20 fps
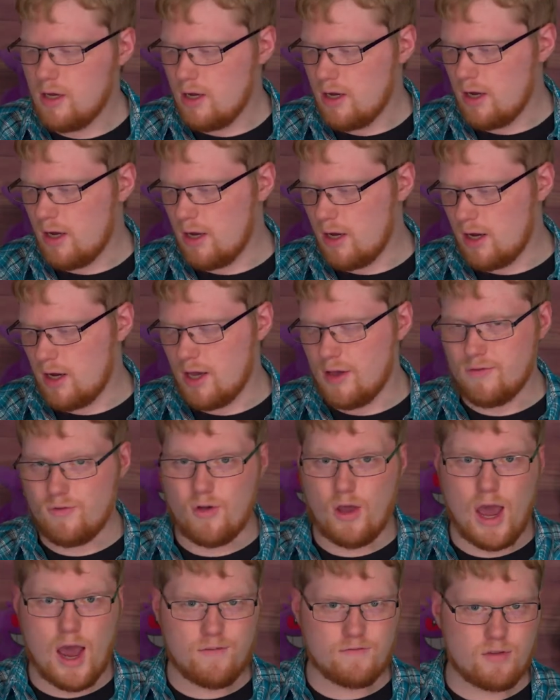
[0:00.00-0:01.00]
If you
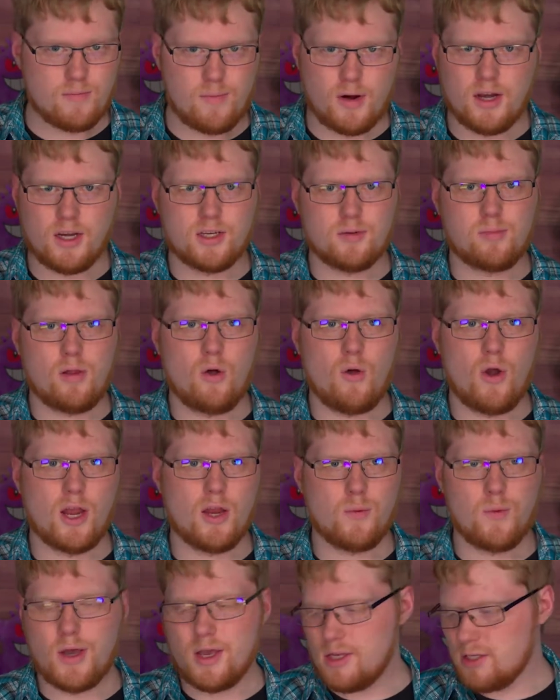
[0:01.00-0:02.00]
have the money to blow
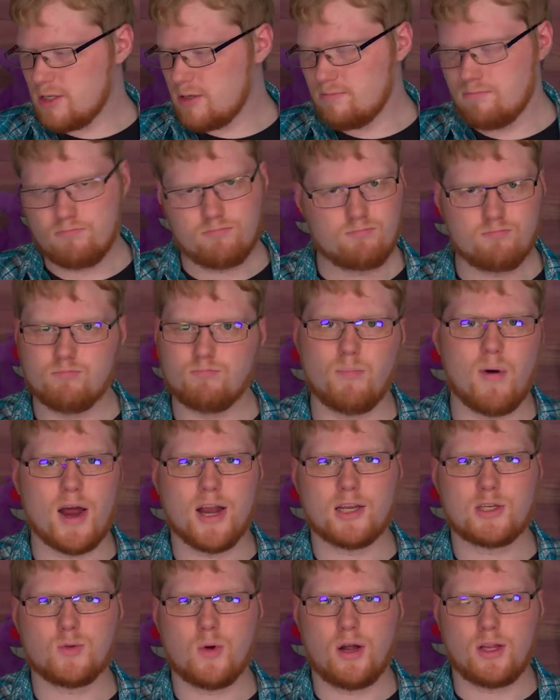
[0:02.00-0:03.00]
anyways, might
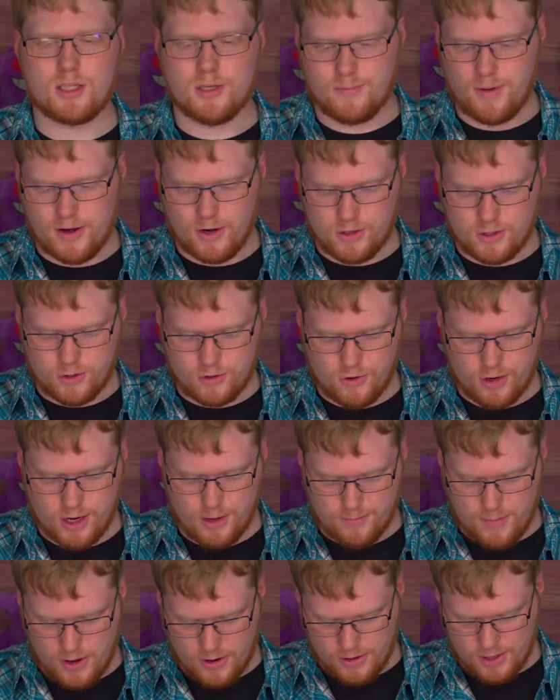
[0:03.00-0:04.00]
as well. It's a better screen,
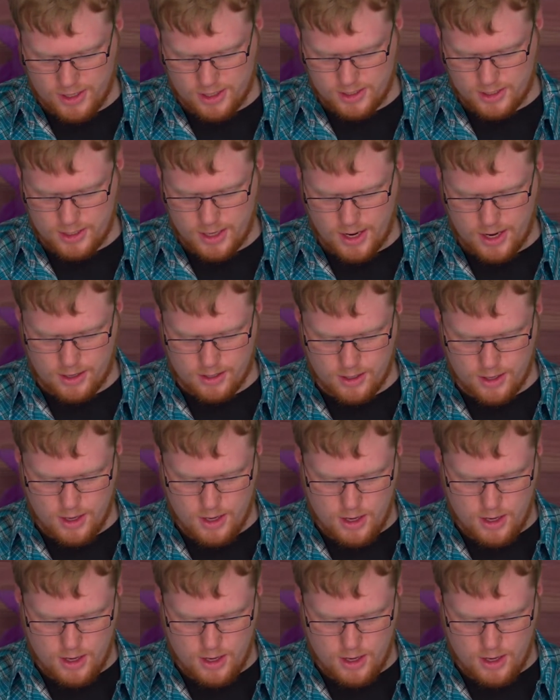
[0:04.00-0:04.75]
better kickstand.